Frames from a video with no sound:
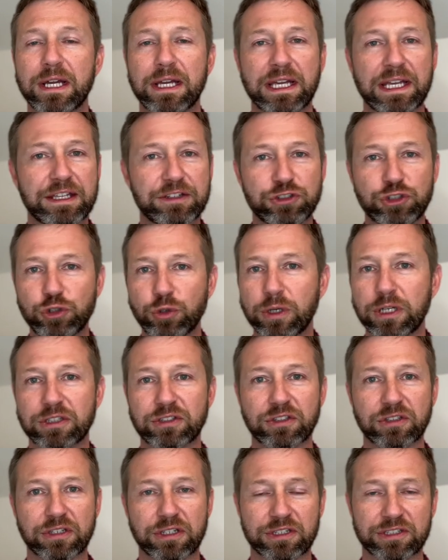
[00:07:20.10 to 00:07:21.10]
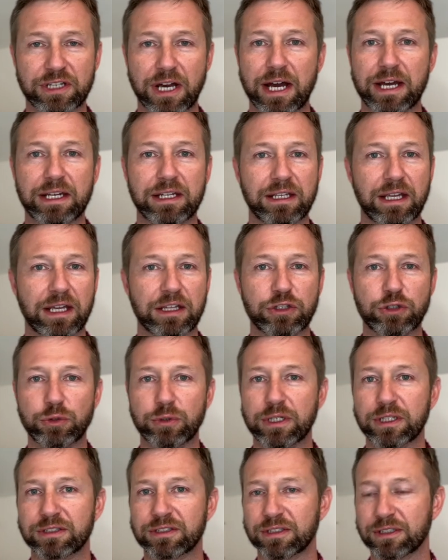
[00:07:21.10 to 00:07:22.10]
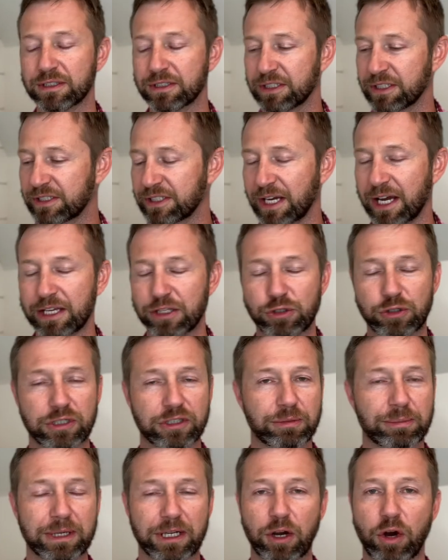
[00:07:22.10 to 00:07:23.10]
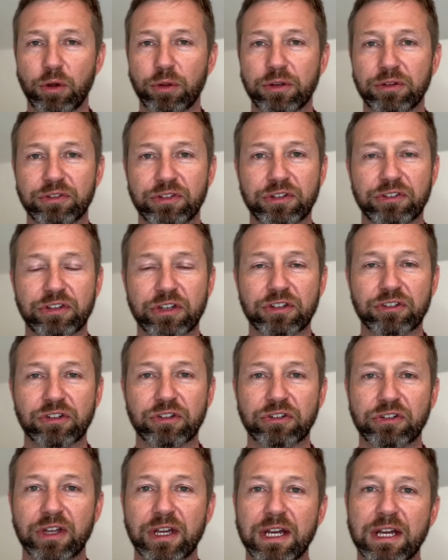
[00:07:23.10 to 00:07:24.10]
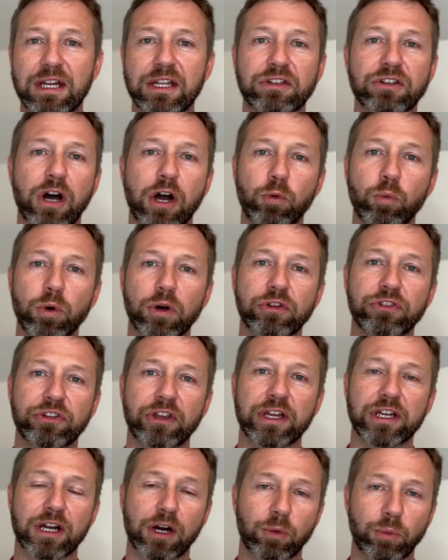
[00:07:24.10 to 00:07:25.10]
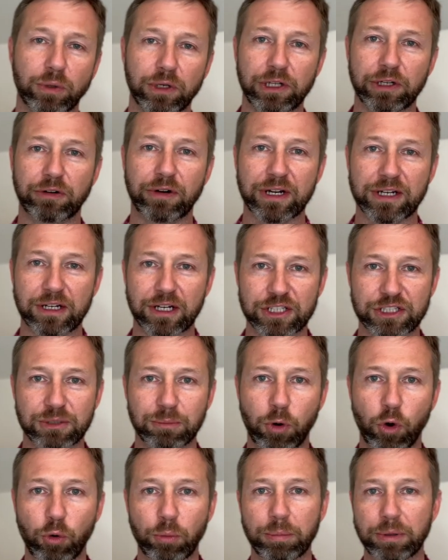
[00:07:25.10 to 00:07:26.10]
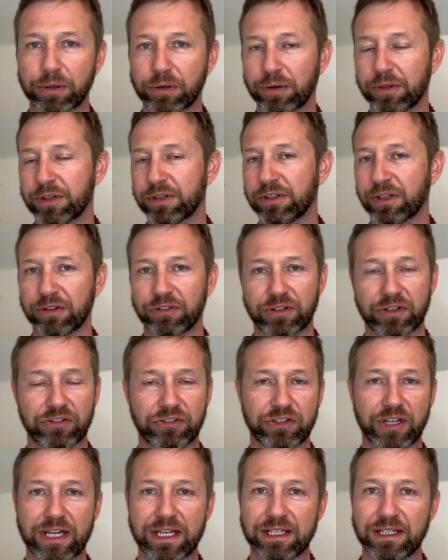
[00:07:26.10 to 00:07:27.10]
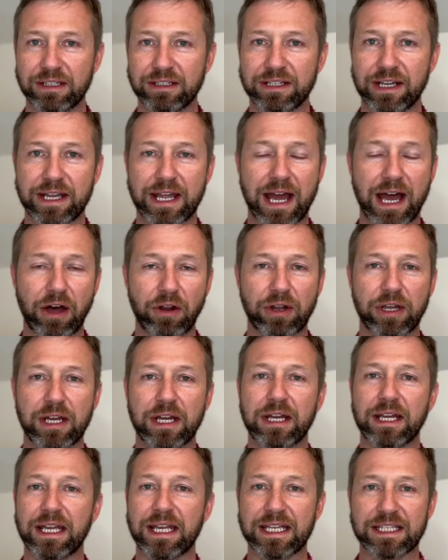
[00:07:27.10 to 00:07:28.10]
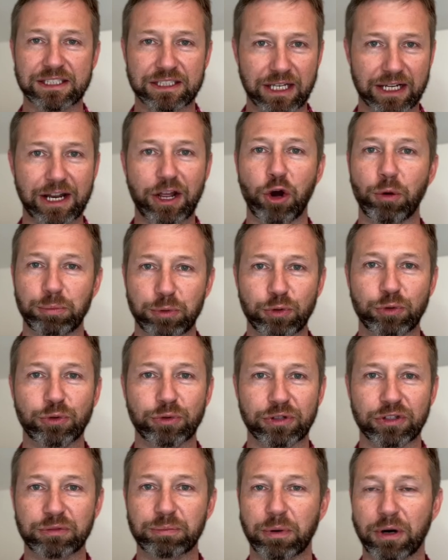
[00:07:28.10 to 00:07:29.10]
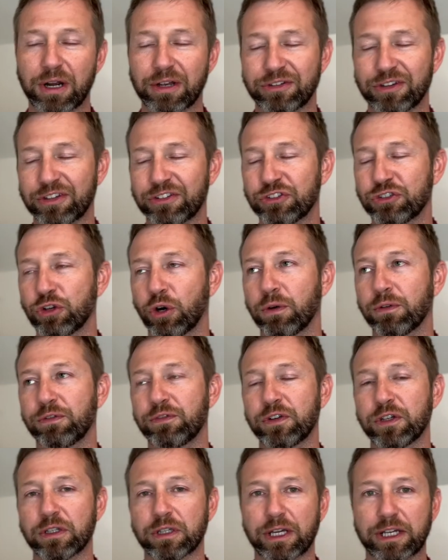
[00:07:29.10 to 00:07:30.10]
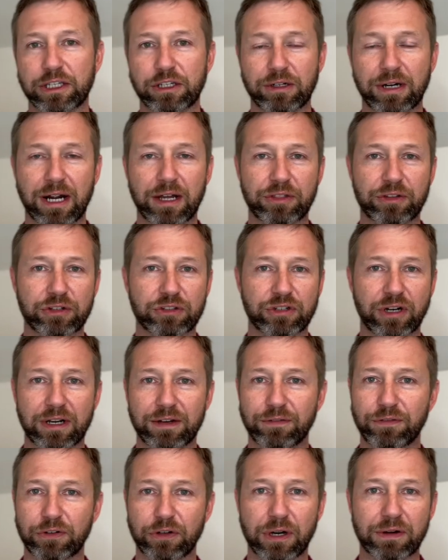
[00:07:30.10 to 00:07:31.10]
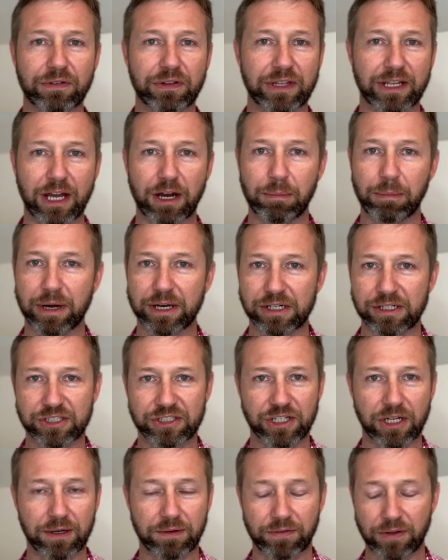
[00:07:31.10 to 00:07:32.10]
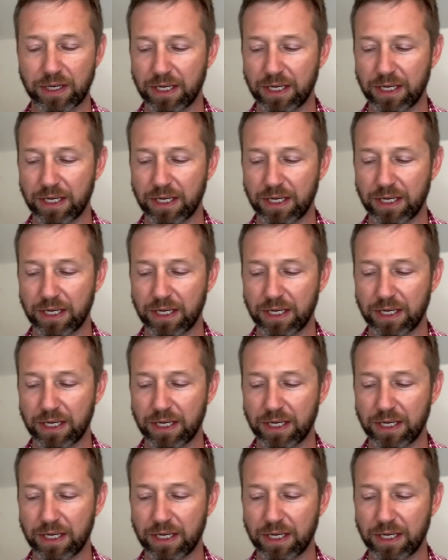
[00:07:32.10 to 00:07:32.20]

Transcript: is you get to design it and you get to decide, you get to make all those decisions. Now I will say a really great custom home builder that does this day in and day out is gonna help you through this process. Don't feel like you're out there trying to figure everything out by yourself.